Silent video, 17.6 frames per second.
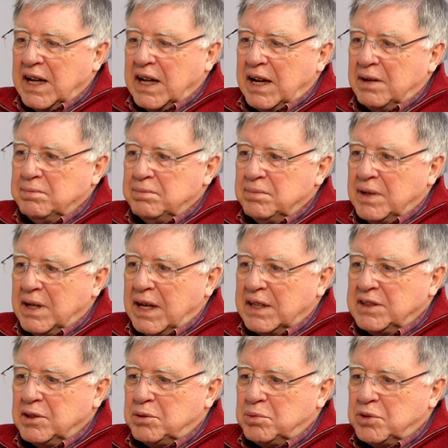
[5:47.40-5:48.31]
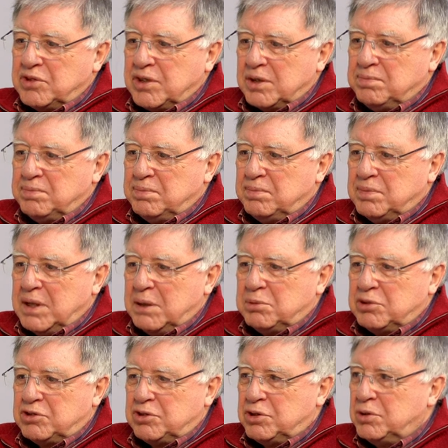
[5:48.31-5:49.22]
Um, and it was a
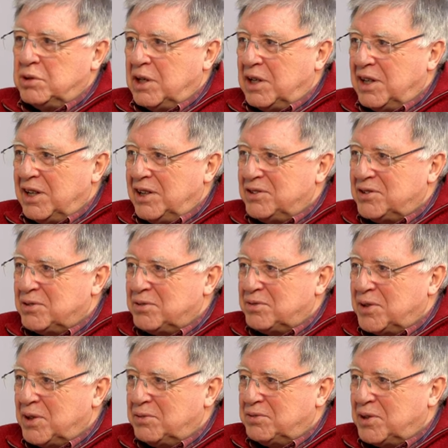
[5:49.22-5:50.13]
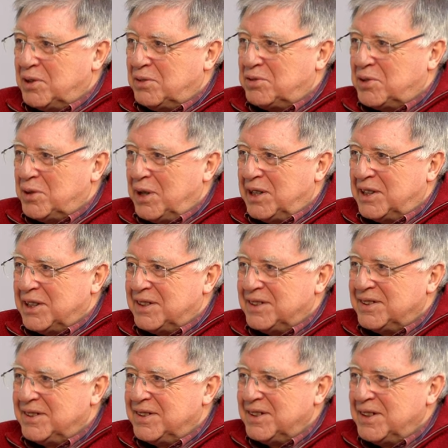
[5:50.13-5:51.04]
it was two hours of, of, of quite
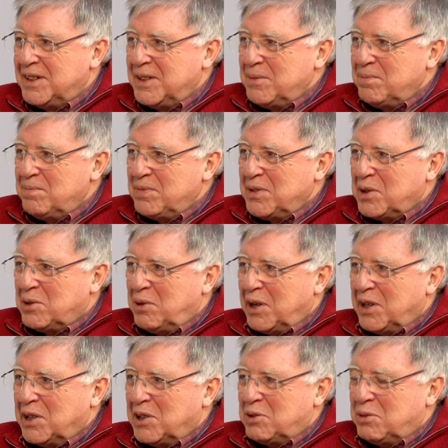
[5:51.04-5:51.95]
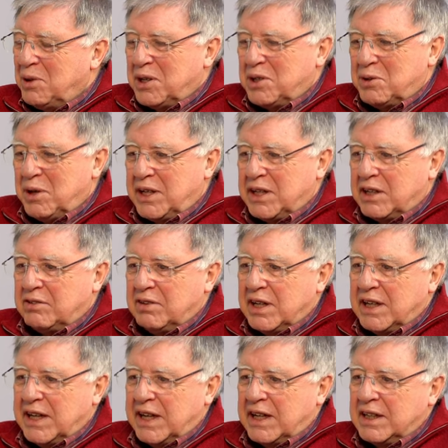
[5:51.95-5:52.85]
a quite a quite, quite a
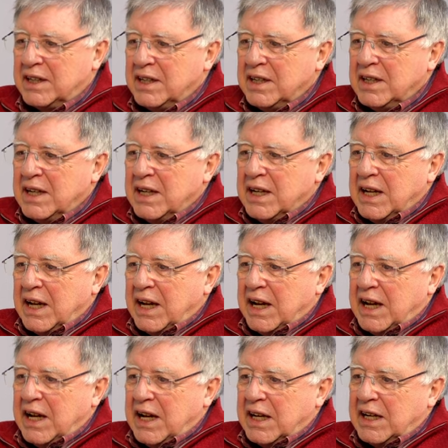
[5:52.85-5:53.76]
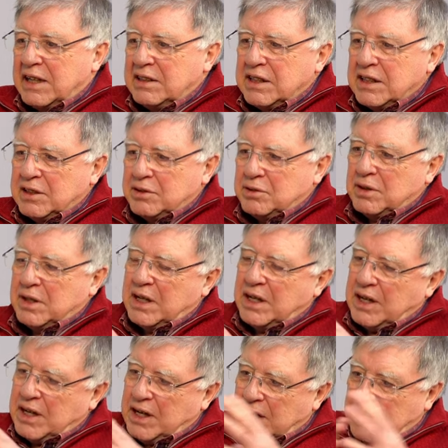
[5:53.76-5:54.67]
grilling. And I think
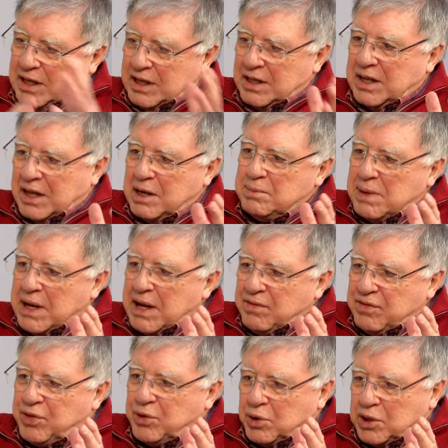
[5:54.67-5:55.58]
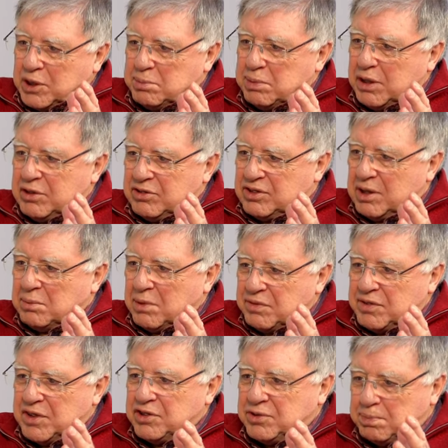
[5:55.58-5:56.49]
uh, I may have thought about
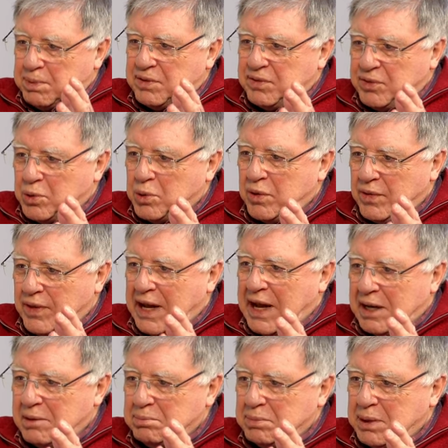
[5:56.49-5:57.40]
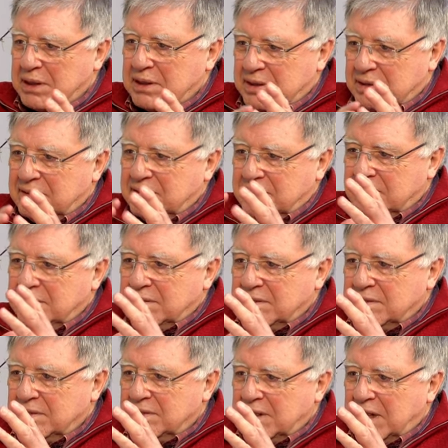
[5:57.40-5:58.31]
some of this before then, but
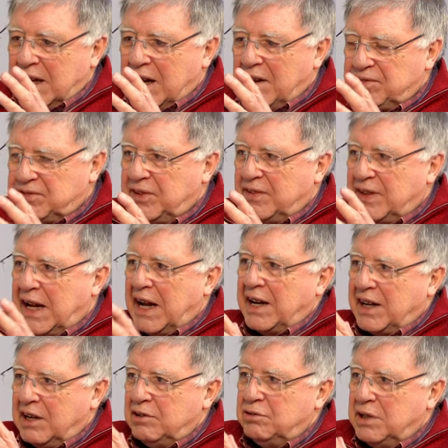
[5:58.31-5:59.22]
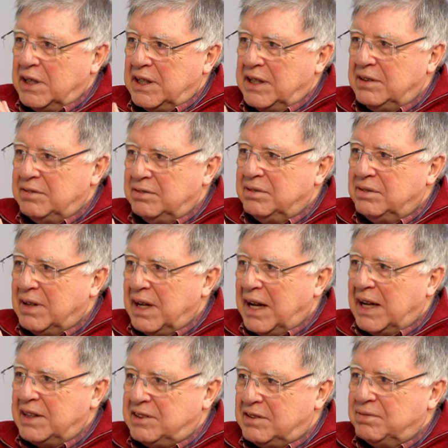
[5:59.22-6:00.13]
after that, I really
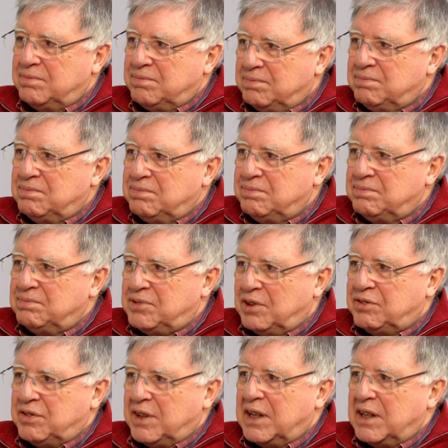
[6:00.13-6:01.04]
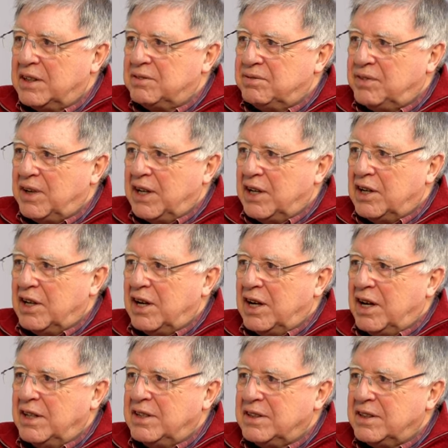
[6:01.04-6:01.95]
had to to think very
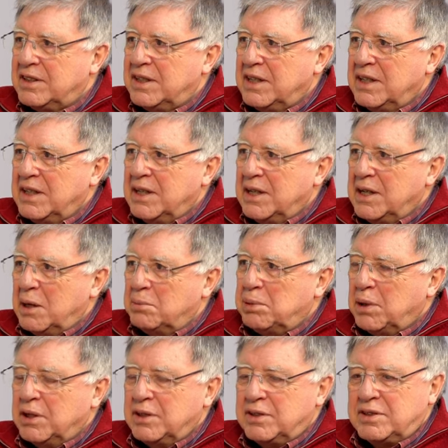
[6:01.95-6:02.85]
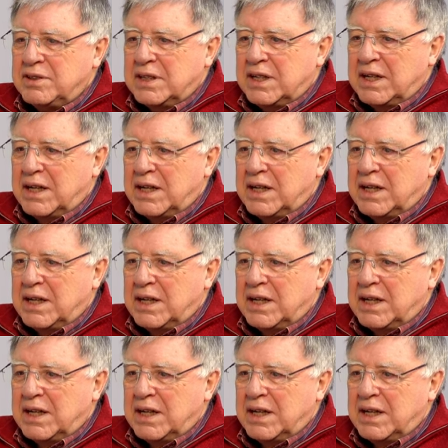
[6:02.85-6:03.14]
hard about